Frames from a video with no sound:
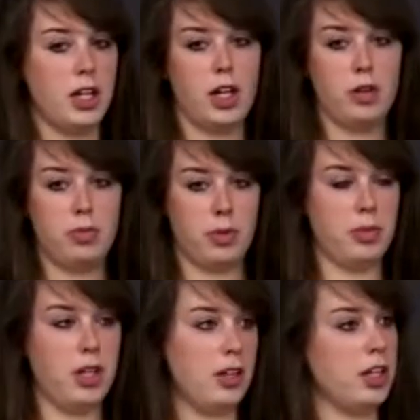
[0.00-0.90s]
help
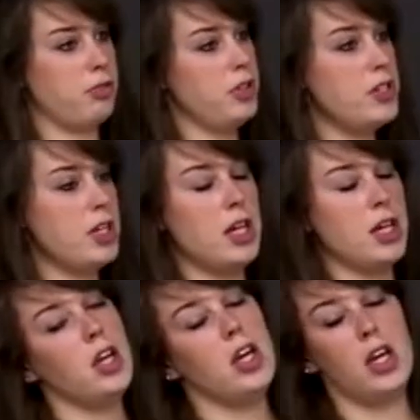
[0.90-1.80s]
from, yeah, like
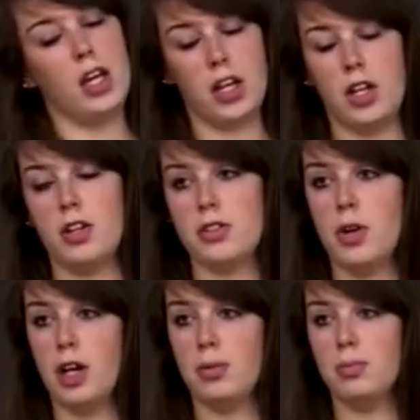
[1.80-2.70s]
freezing. It can
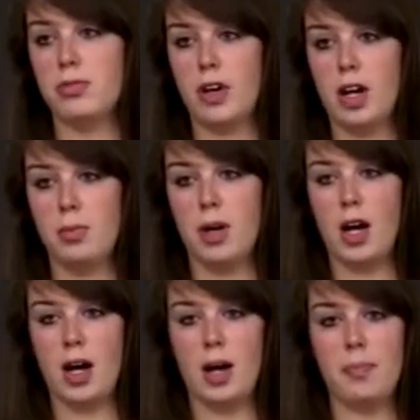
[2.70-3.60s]
also help from
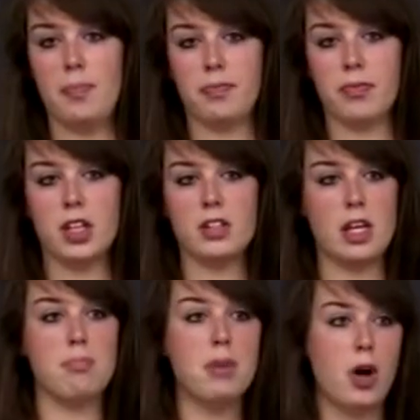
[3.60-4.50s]
um,
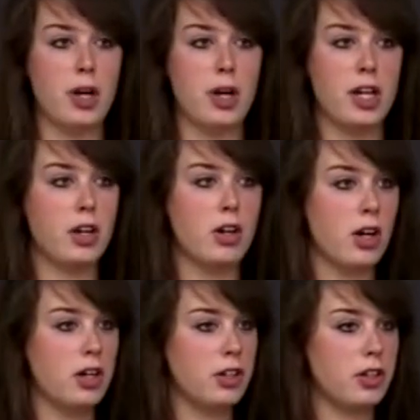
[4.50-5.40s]
say mowing or
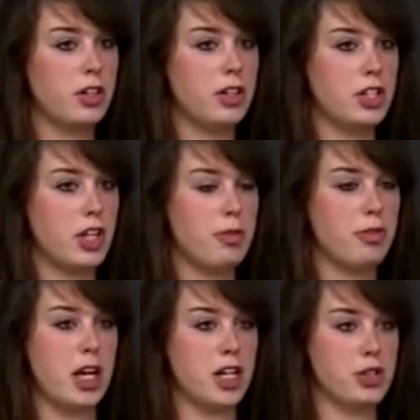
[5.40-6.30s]
other type
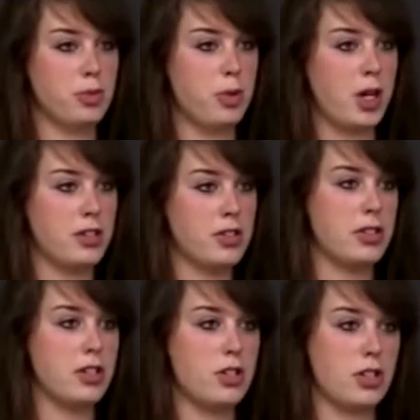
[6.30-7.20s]
of management
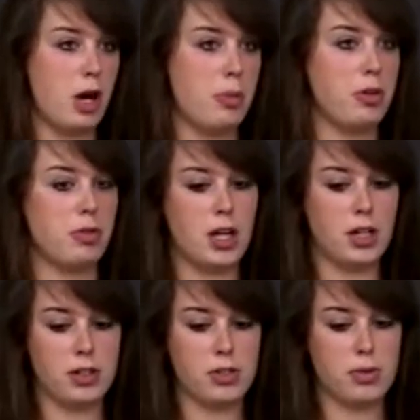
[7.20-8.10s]
practices that just happen right
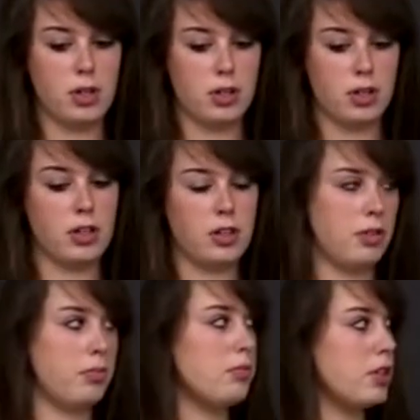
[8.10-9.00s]
on the soil, or uh,
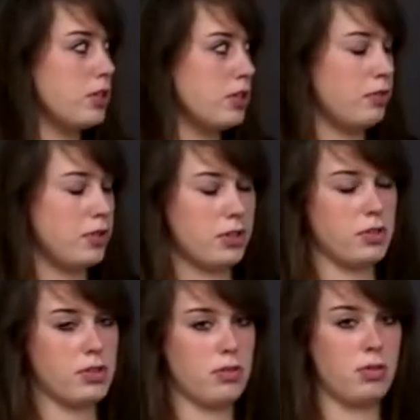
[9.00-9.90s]
the, the surface of
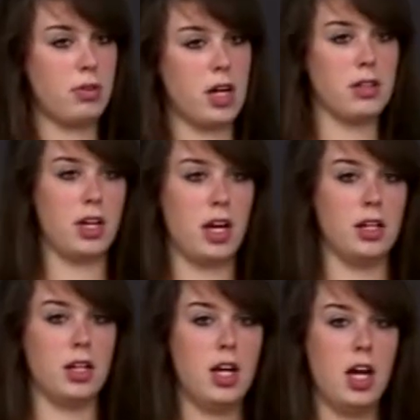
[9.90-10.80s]
the soil rather
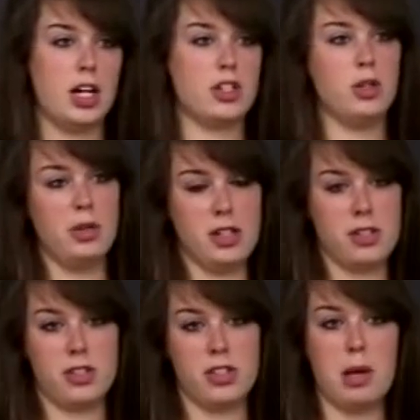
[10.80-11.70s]
than actually being
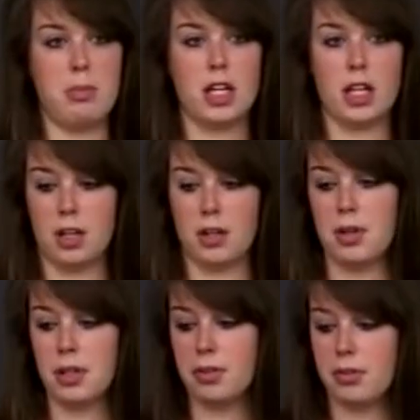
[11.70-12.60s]
systemic and
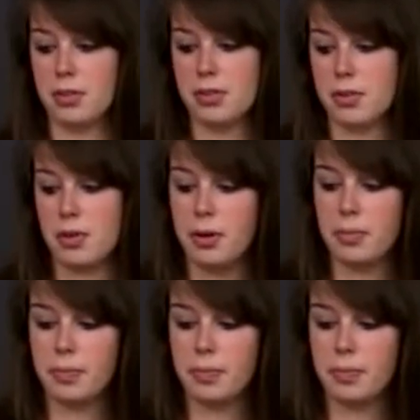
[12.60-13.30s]
going through the soil.